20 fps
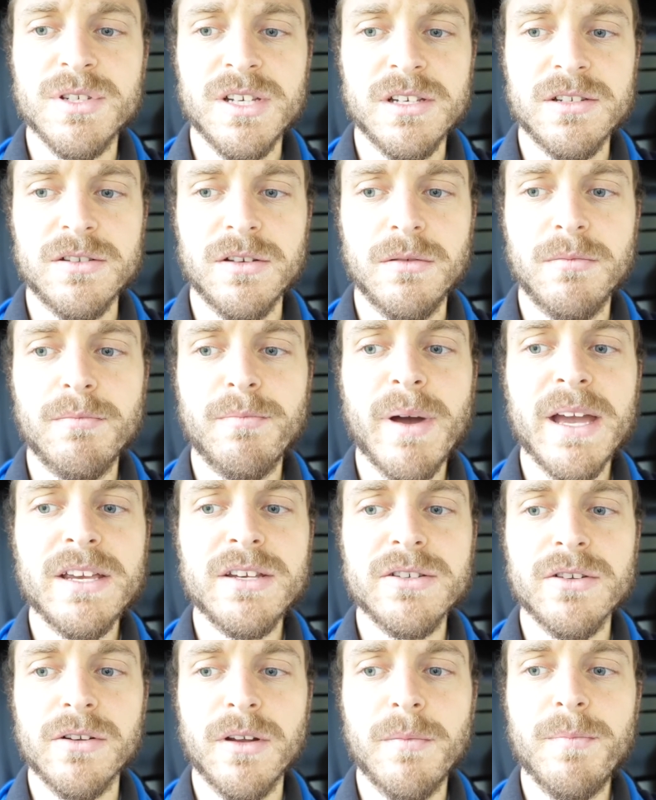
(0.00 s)
system
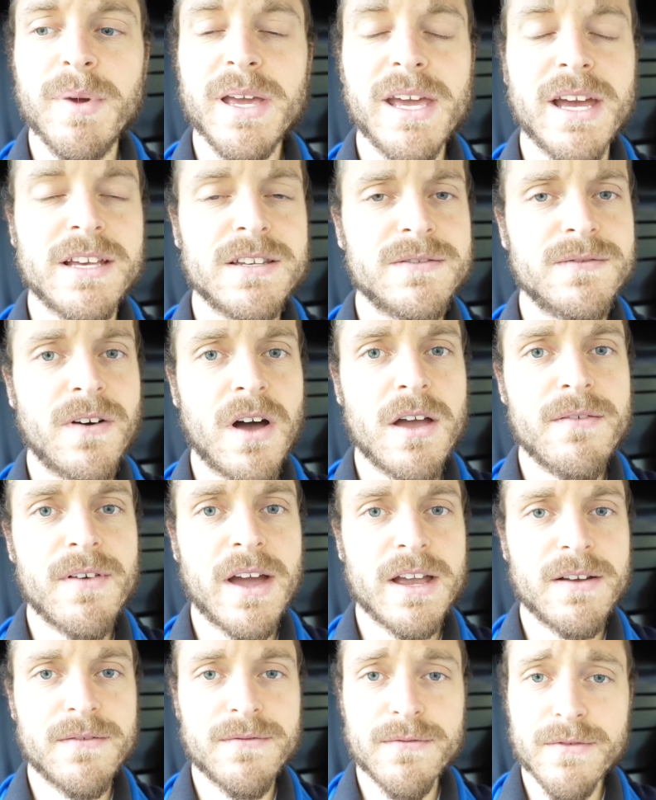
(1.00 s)
based on a
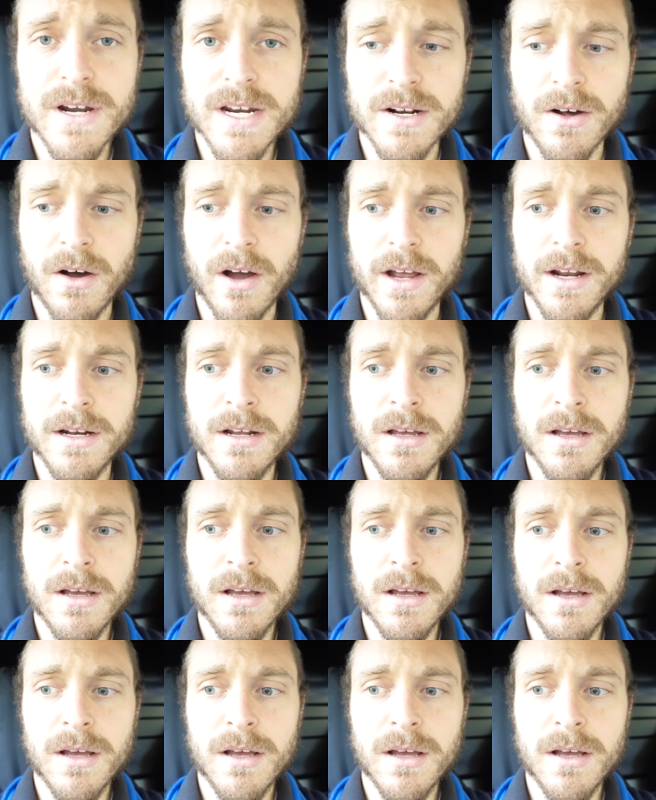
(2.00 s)
BS5839